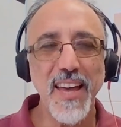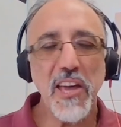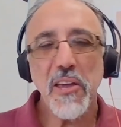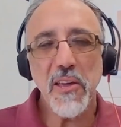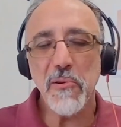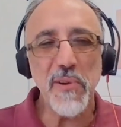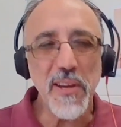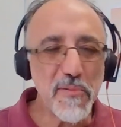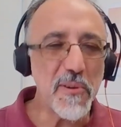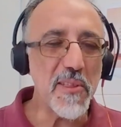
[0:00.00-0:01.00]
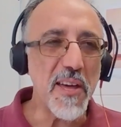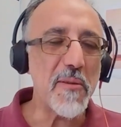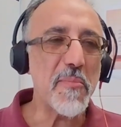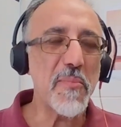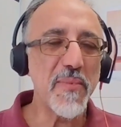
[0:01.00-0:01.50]
a career for
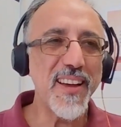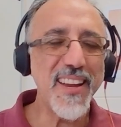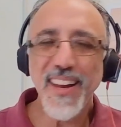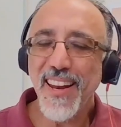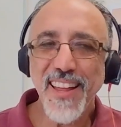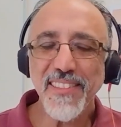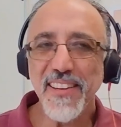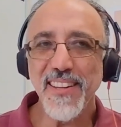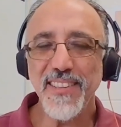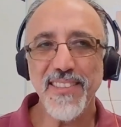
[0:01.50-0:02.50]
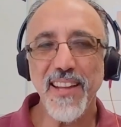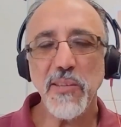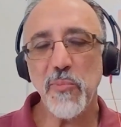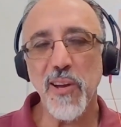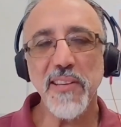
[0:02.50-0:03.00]
them. And I think
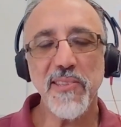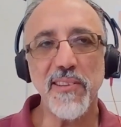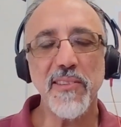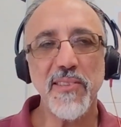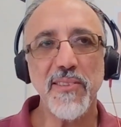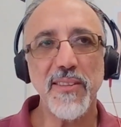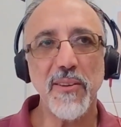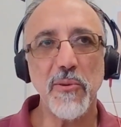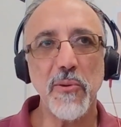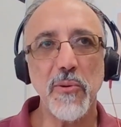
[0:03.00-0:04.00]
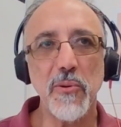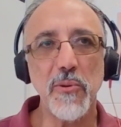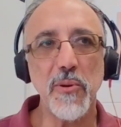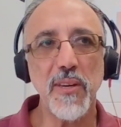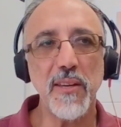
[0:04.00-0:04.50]
that's priceless. Or
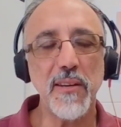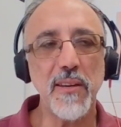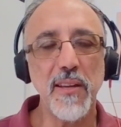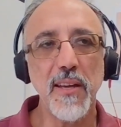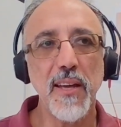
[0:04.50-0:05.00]
you can